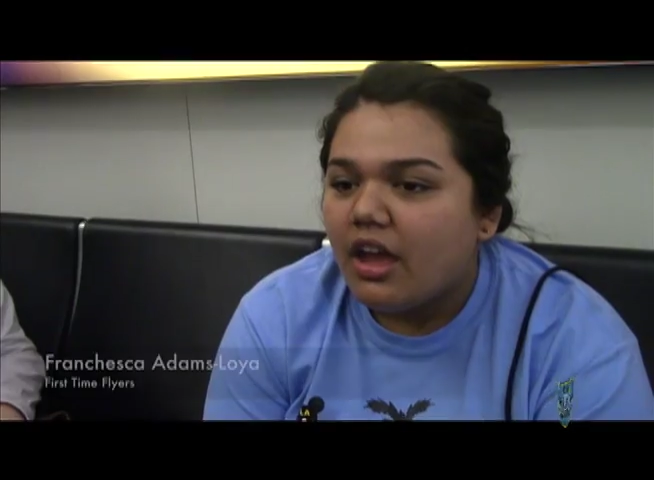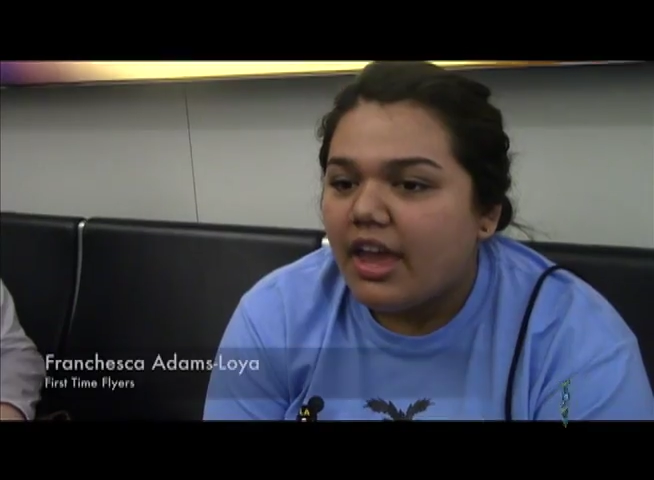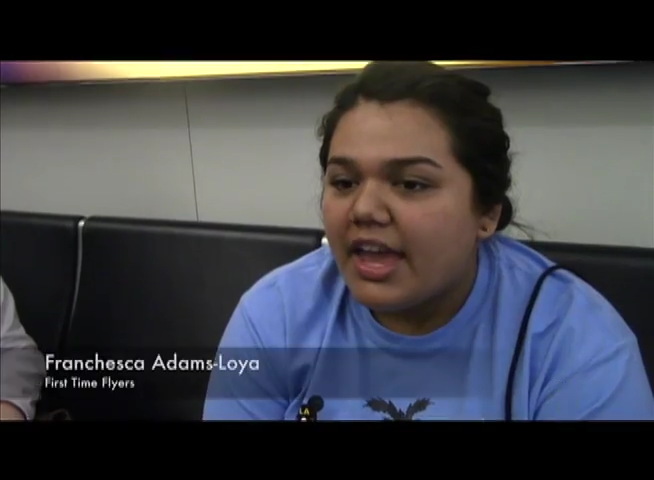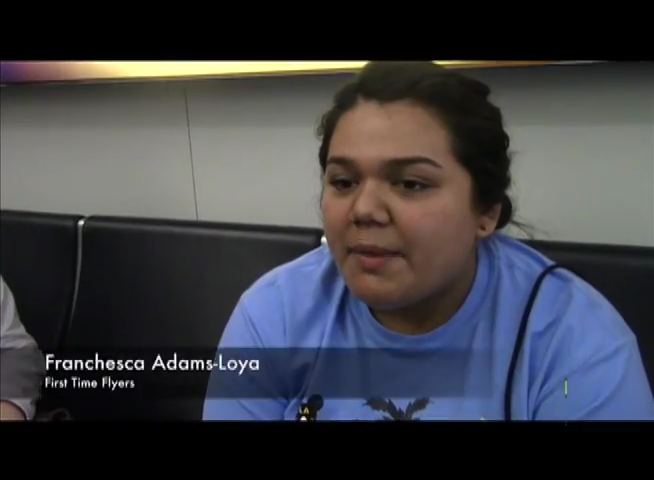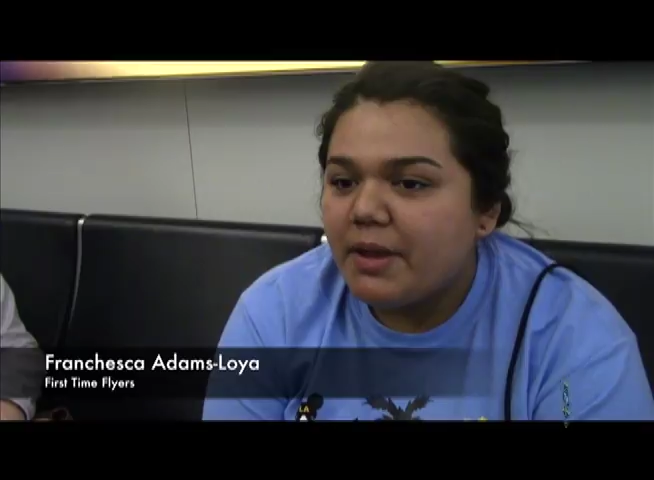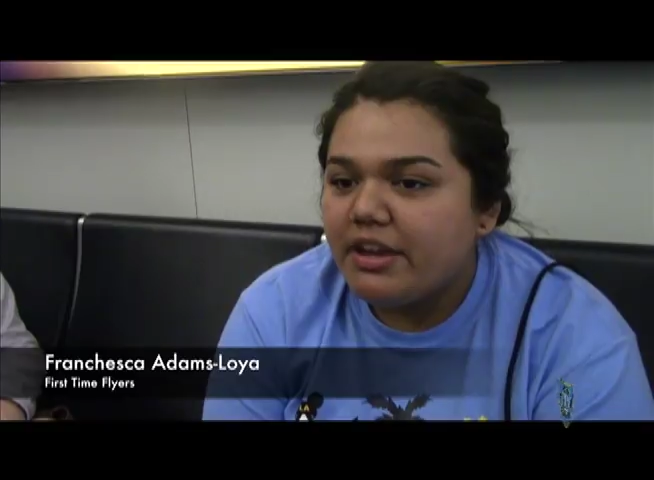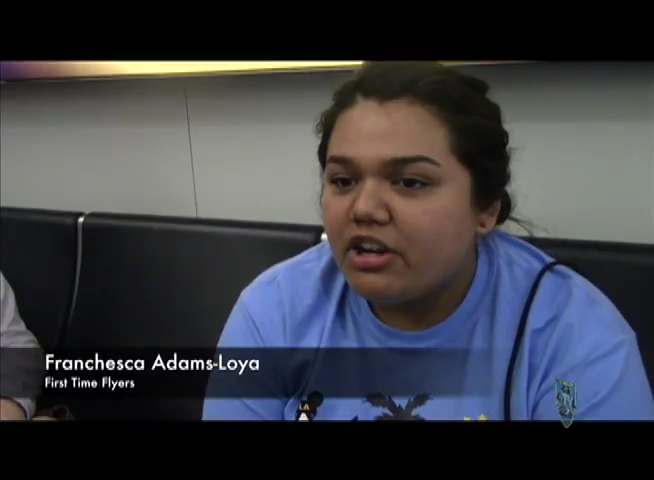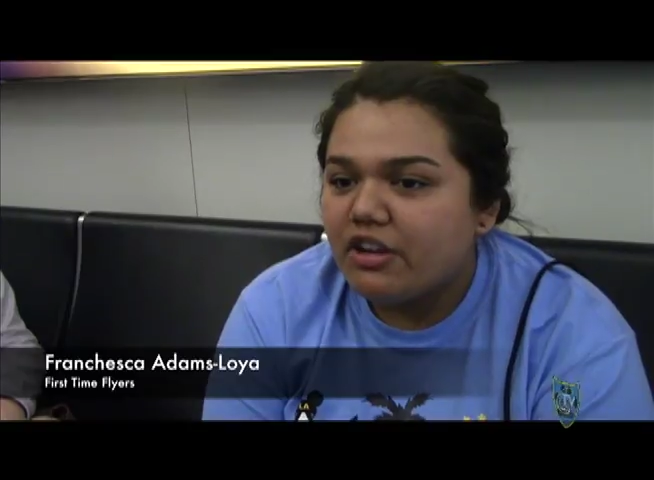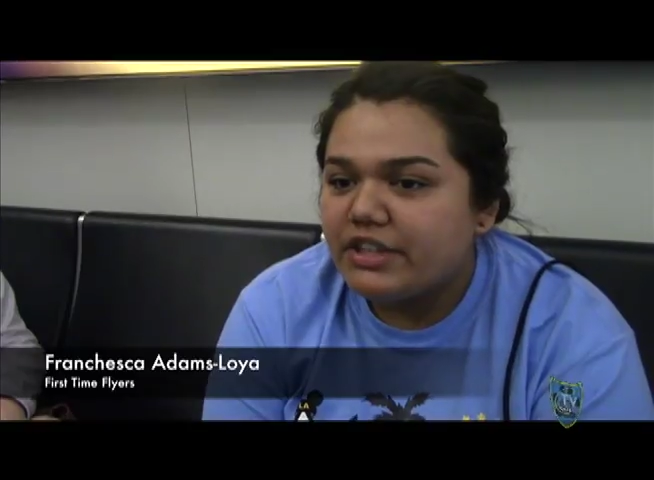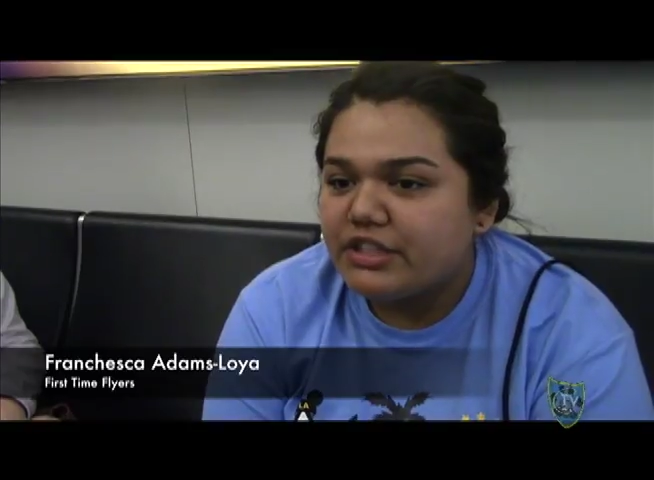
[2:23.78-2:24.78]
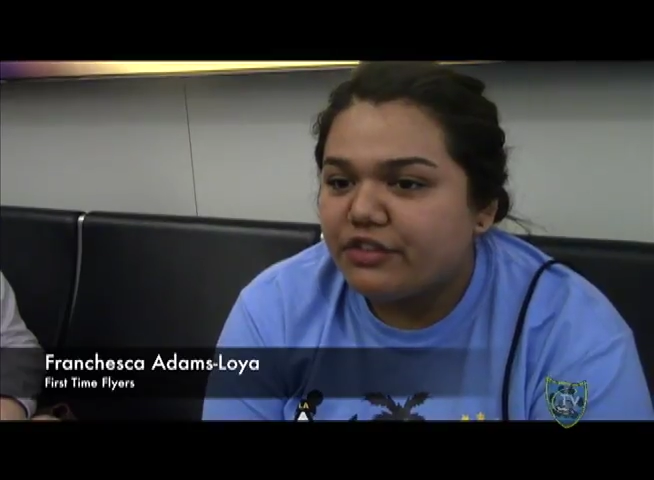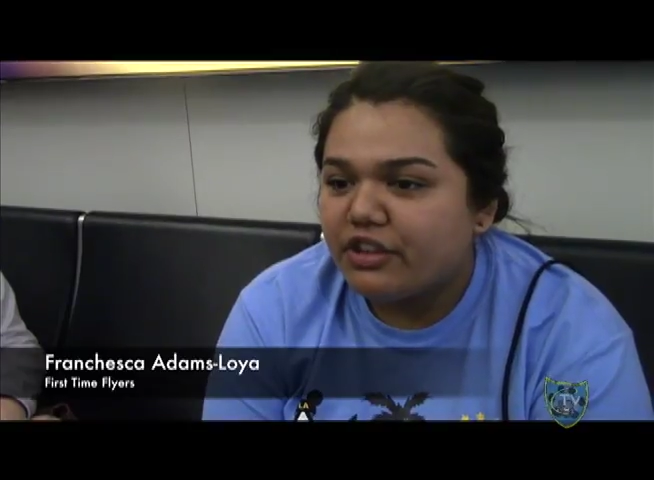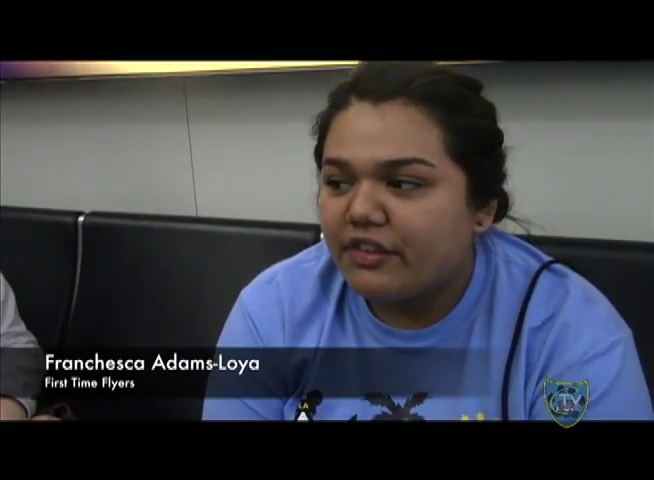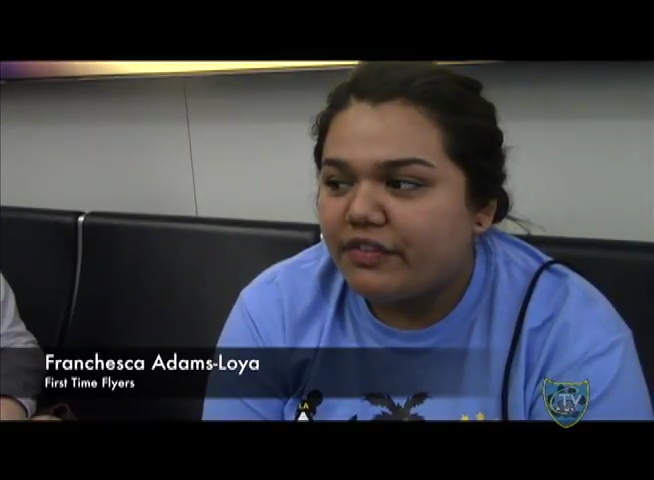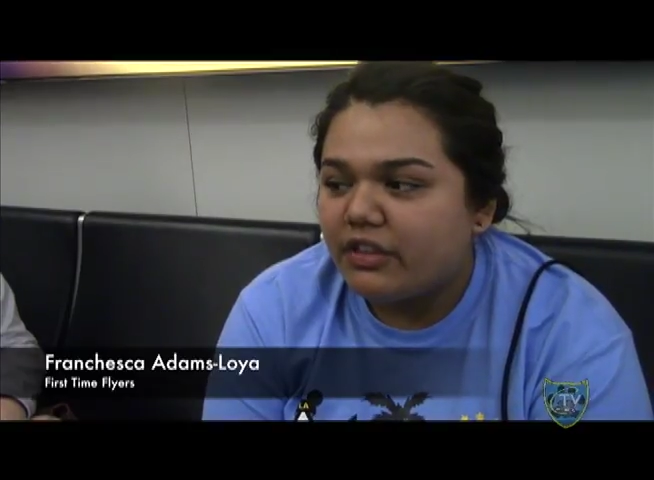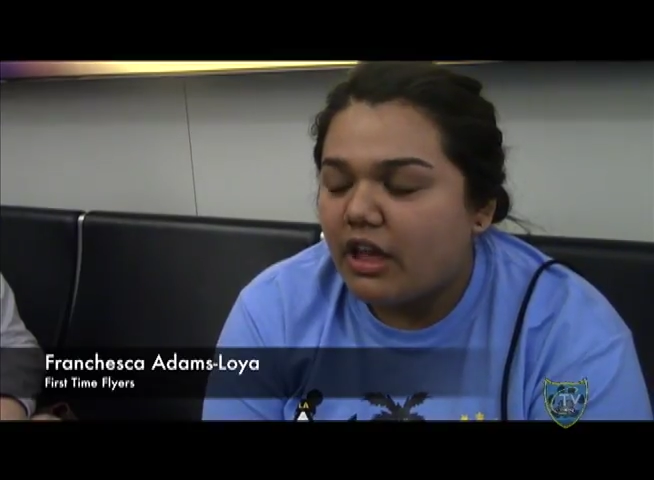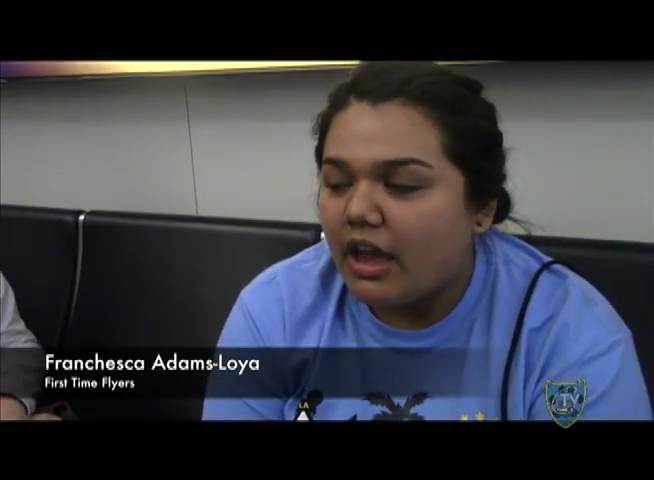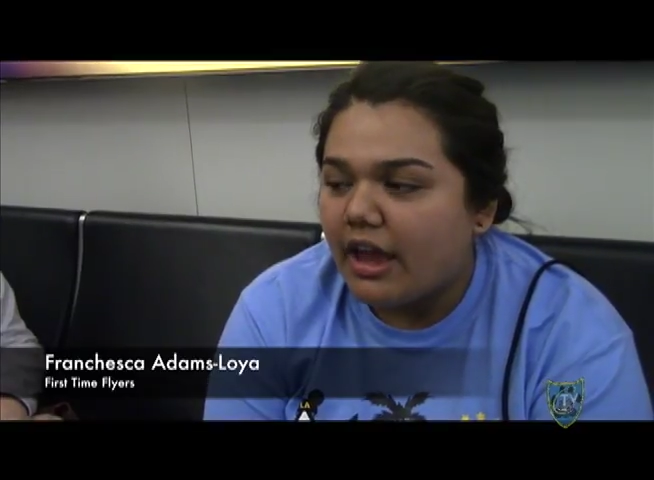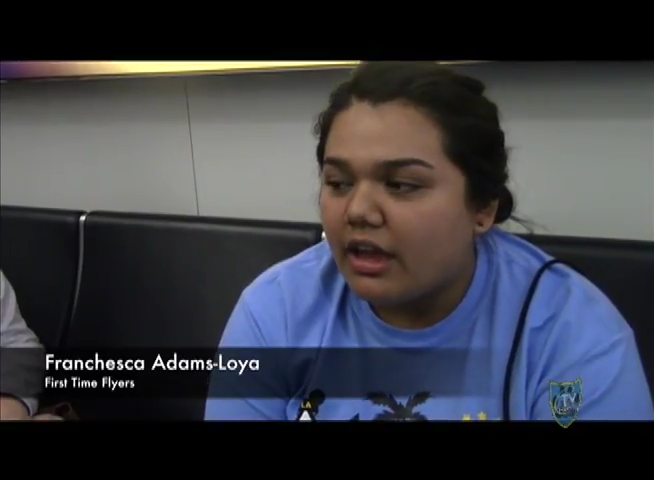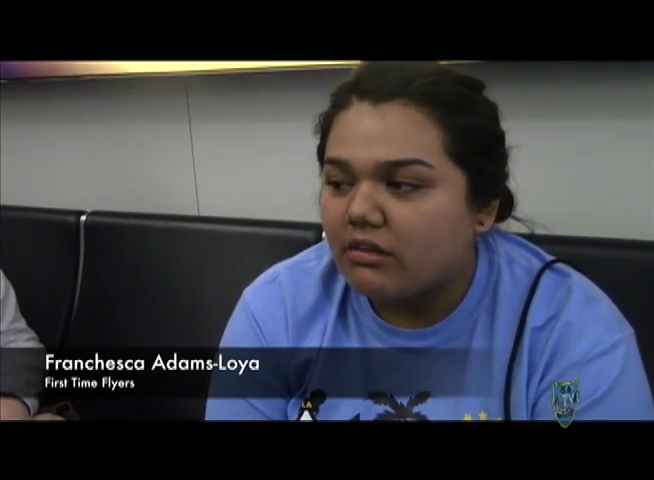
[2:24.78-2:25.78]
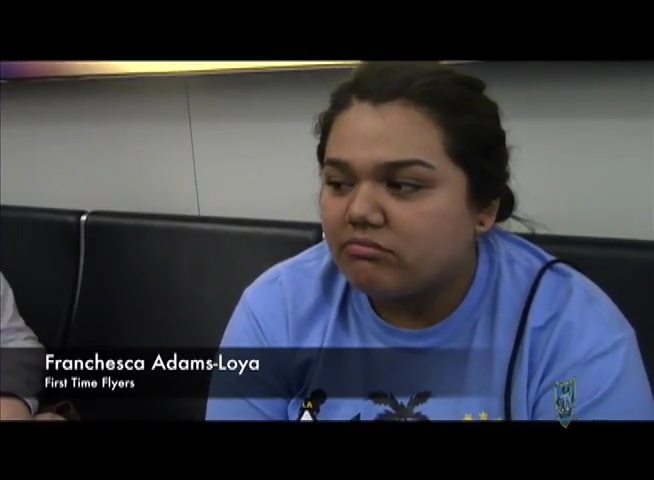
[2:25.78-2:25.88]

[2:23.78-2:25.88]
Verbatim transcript: Am I nervous for the fly?